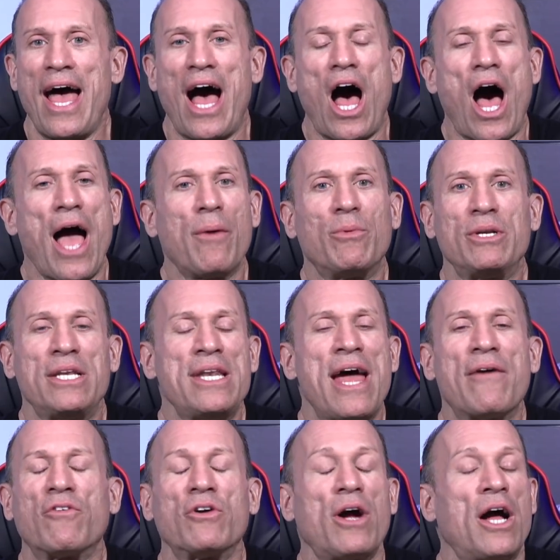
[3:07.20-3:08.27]
I would
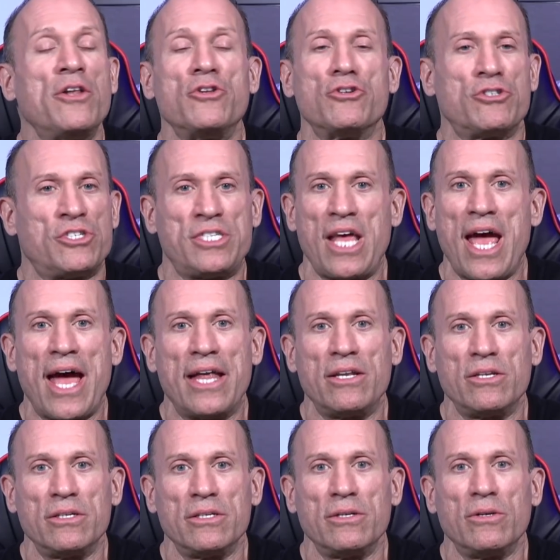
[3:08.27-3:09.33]
never
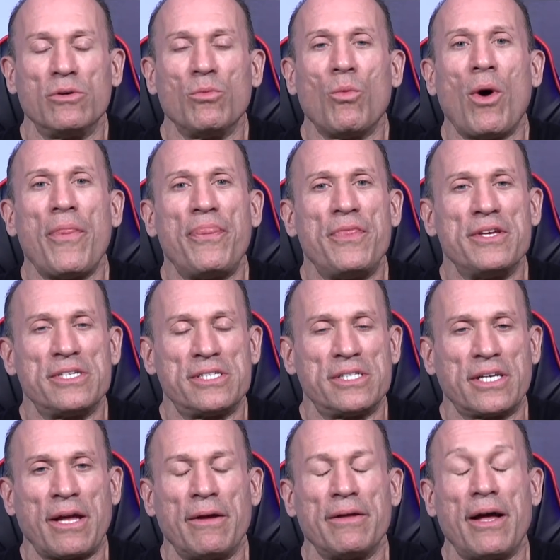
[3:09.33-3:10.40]
understand what this
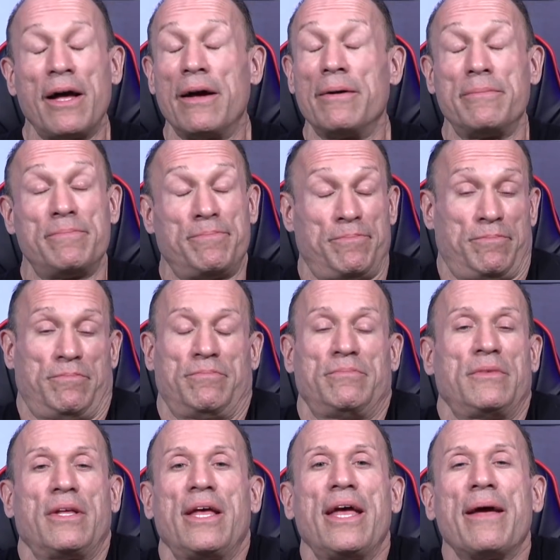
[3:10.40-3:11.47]

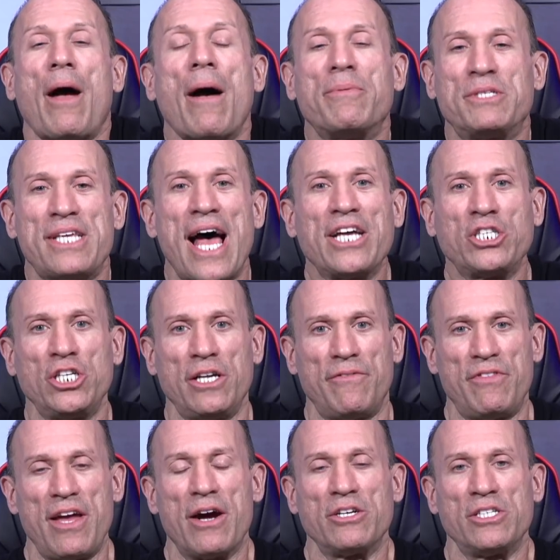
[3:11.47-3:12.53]
obsession
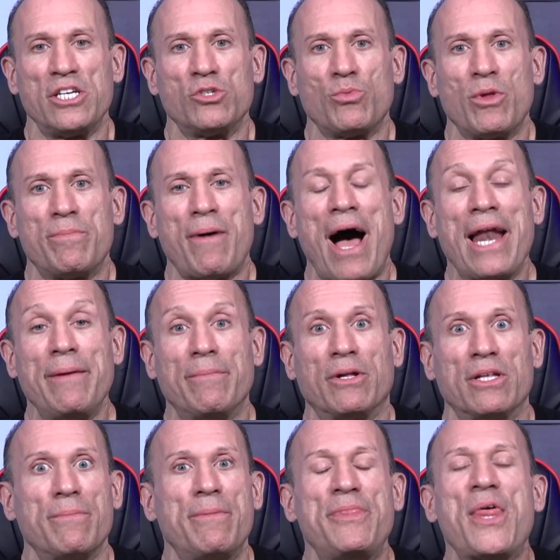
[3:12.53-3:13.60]
of theirs is with
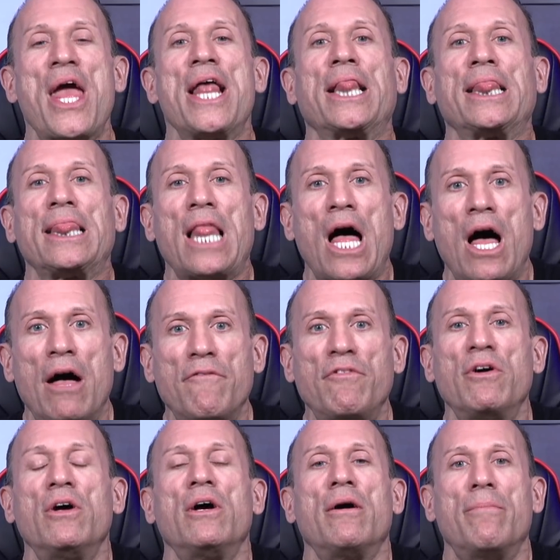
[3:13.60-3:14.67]
bodybuilding. But they love
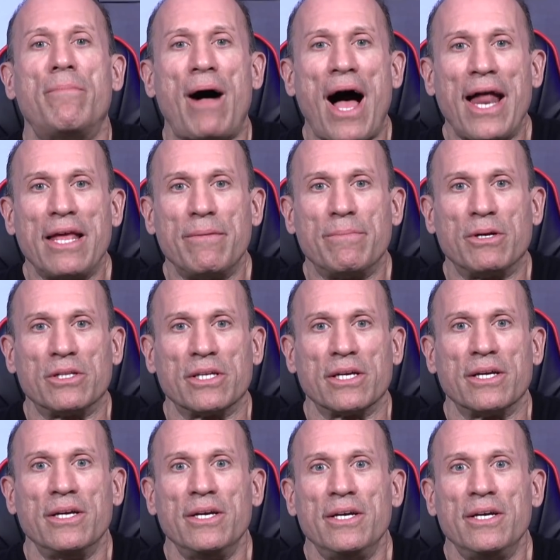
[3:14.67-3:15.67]
bodybuilding.